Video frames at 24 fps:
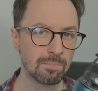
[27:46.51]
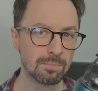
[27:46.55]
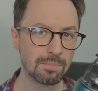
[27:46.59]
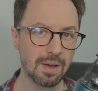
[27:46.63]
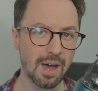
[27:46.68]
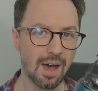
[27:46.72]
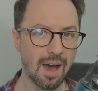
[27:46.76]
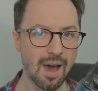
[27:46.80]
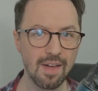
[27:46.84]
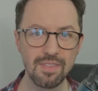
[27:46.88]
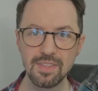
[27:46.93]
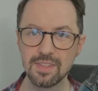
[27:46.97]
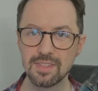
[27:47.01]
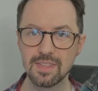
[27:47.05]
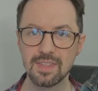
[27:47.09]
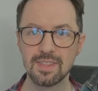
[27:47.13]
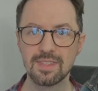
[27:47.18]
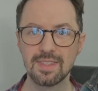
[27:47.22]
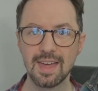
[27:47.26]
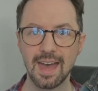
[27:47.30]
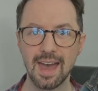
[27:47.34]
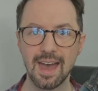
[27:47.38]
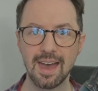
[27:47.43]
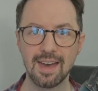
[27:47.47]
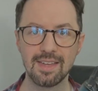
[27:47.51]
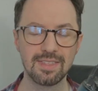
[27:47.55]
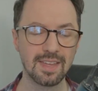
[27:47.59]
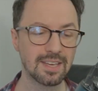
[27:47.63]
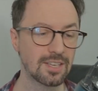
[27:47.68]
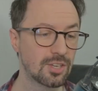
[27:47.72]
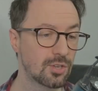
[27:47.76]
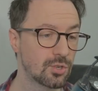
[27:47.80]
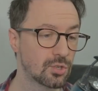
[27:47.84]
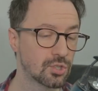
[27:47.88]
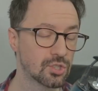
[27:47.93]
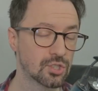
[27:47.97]
But other than that,
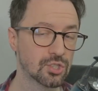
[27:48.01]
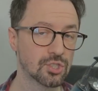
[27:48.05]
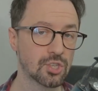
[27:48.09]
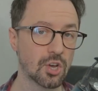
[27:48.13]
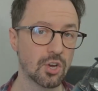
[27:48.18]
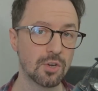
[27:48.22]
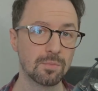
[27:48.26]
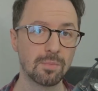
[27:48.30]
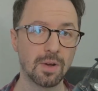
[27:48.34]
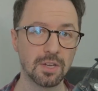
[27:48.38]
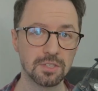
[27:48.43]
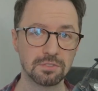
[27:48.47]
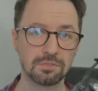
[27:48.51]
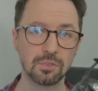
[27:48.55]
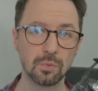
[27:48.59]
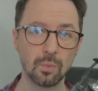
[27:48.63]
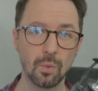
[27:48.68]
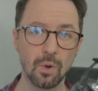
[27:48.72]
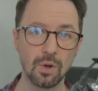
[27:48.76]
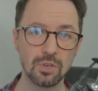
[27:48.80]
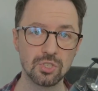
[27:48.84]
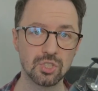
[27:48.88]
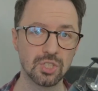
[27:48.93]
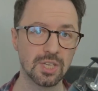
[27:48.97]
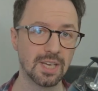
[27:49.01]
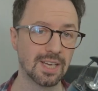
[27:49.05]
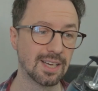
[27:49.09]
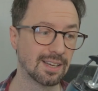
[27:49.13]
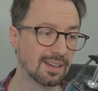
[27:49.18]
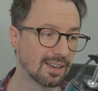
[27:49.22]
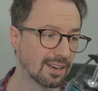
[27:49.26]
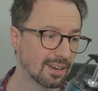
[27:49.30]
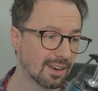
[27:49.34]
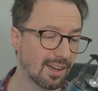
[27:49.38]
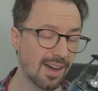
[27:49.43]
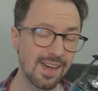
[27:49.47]
thank you so much for
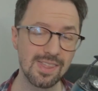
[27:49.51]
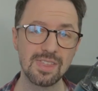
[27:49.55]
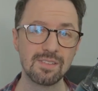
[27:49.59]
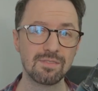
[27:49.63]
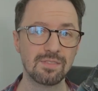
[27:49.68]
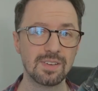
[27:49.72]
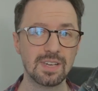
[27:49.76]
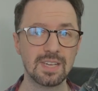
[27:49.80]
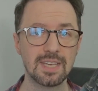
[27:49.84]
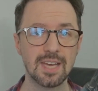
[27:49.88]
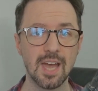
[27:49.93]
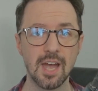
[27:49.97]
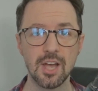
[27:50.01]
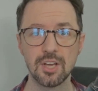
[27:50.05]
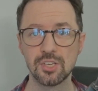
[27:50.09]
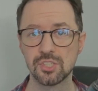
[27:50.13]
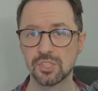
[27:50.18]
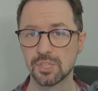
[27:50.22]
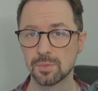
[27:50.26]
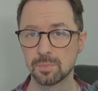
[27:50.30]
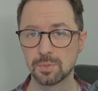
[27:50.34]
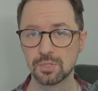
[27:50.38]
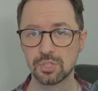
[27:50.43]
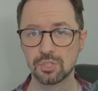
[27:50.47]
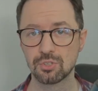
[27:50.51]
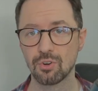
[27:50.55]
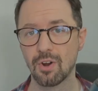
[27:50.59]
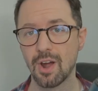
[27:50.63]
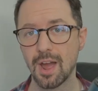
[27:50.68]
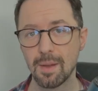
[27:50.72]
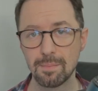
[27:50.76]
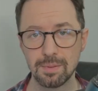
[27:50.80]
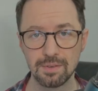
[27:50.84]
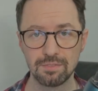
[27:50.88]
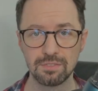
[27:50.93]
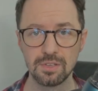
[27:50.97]
watching. Like the video,
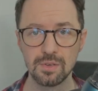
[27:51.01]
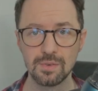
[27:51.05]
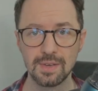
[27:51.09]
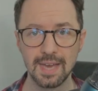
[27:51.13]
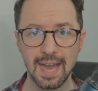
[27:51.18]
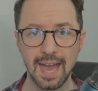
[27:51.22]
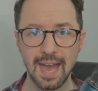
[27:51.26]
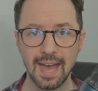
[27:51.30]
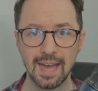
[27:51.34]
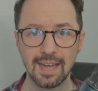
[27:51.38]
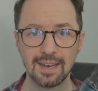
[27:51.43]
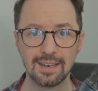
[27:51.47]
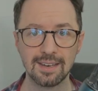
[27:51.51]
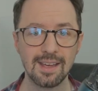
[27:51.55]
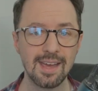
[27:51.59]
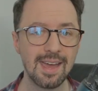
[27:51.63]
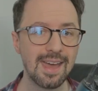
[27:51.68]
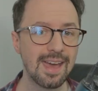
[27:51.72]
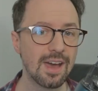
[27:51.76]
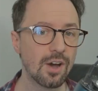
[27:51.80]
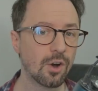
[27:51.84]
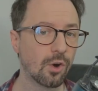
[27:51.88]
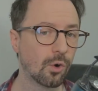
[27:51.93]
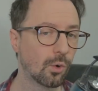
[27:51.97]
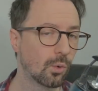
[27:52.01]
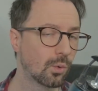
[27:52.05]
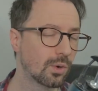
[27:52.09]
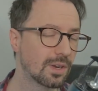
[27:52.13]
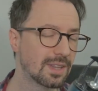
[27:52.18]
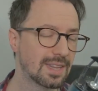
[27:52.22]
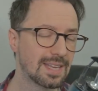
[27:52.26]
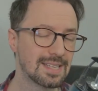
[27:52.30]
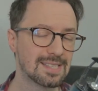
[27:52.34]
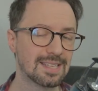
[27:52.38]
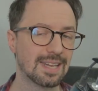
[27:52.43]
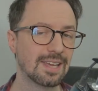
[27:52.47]
subscribe if you can. All of
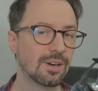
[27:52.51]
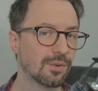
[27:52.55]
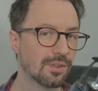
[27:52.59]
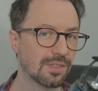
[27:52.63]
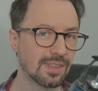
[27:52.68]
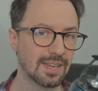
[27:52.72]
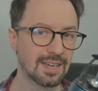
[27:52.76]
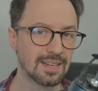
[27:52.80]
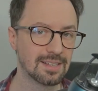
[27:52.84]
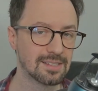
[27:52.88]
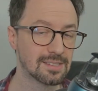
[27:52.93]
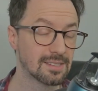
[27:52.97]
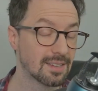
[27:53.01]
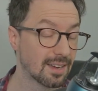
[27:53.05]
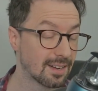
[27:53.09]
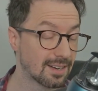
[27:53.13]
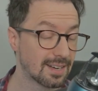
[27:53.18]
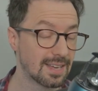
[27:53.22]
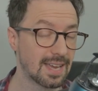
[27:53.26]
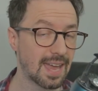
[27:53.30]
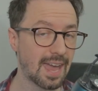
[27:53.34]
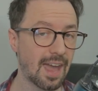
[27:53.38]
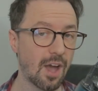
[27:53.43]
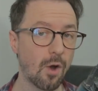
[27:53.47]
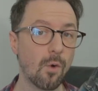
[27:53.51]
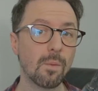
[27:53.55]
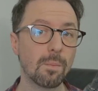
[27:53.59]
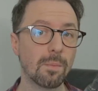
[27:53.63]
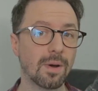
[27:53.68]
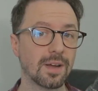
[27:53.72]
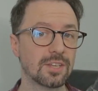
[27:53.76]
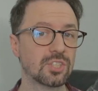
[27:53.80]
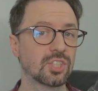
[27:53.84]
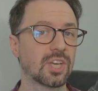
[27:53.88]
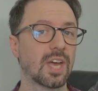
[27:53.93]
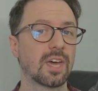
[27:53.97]
these little things certainly help
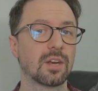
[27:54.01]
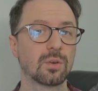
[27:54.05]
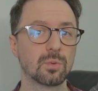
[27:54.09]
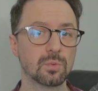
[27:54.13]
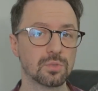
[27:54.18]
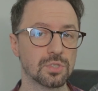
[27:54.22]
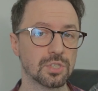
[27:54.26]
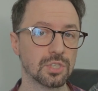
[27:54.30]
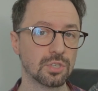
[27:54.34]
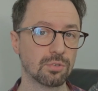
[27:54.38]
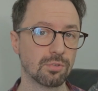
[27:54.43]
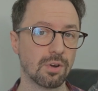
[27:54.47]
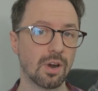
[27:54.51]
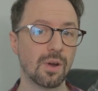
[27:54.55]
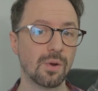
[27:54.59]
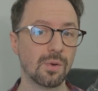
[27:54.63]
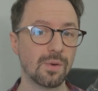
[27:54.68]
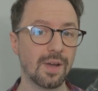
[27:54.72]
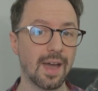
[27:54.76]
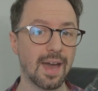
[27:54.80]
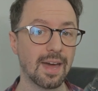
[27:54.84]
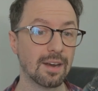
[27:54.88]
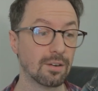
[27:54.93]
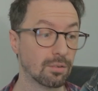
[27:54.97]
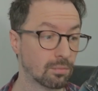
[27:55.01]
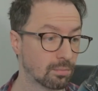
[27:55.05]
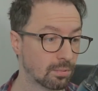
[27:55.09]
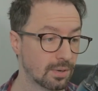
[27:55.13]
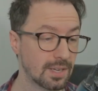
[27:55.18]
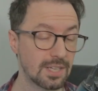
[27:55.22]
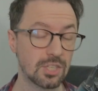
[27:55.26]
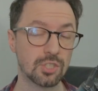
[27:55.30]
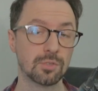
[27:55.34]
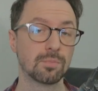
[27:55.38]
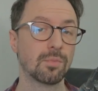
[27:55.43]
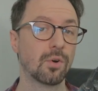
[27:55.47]
my channel to grow and
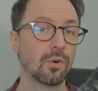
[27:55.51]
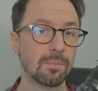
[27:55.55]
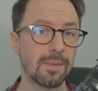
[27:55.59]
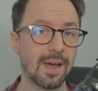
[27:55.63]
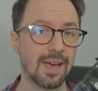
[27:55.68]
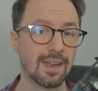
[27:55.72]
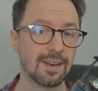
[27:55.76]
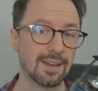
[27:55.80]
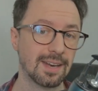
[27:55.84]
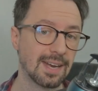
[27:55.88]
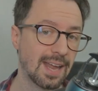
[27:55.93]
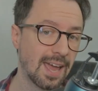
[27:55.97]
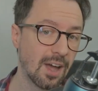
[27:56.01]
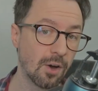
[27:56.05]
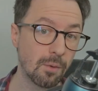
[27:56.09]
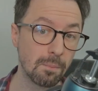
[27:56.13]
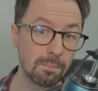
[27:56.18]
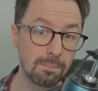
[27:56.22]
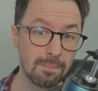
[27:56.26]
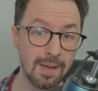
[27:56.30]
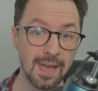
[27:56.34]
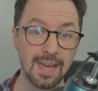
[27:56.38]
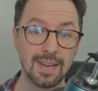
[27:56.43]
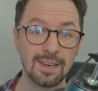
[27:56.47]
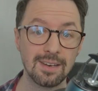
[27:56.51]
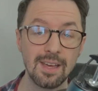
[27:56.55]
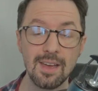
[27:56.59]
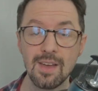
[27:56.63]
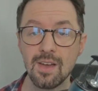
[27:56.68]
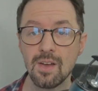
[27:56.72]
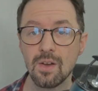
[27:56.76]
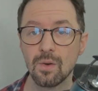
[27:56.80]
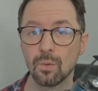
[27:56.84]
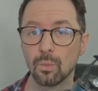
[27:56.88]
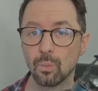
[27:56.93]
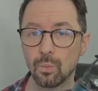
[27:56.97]
reach more men and help men
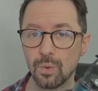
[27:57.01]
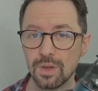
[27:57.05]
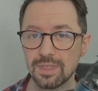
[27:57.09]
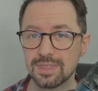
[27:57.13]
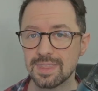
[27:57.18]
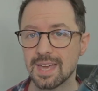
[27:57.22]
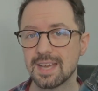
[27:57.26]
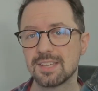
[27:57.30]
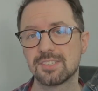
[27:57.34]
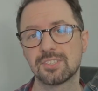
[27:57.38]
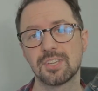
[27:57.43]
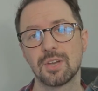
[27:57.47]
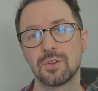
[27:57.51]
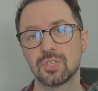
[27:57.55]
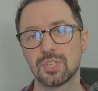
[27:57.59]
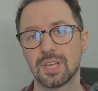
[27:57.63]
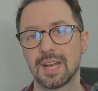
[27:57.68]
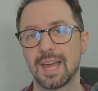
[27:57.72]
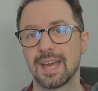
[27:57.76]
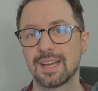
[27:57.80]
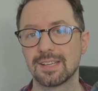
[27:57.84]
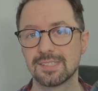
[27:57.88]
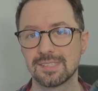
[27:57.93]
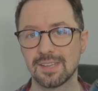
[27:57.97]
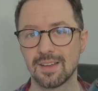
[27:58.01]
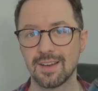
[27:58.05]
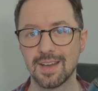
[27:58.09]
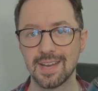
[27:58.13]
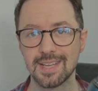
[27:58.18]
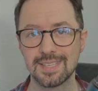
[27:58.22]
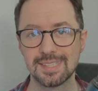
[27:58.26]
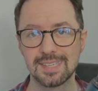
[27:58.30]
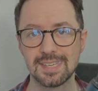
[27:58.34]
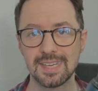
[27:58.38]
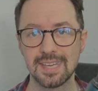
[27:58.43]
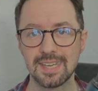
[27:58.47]
with their social
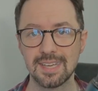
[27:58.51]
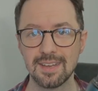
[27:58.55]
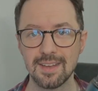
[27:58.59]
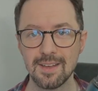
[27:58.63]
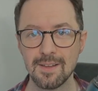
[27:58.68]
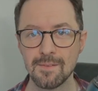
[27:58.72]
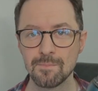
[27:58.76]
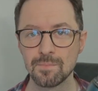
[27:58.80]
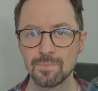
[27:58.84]
anxiety,